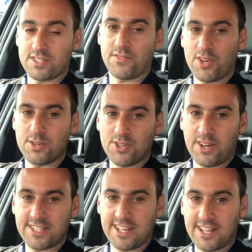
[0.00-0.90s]
because of
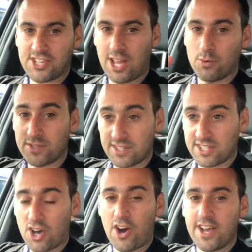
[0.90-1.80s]
those 19-inch
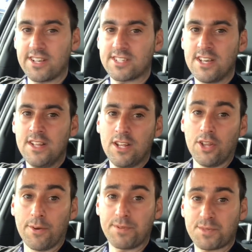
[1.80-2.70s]
alloys and tyres
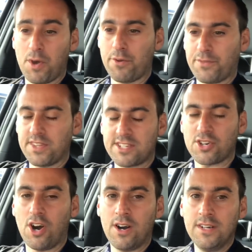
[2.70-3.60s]
that are bespoke
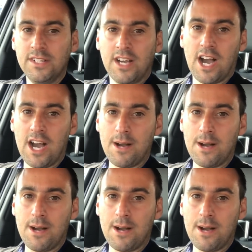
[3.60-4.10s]
for this car.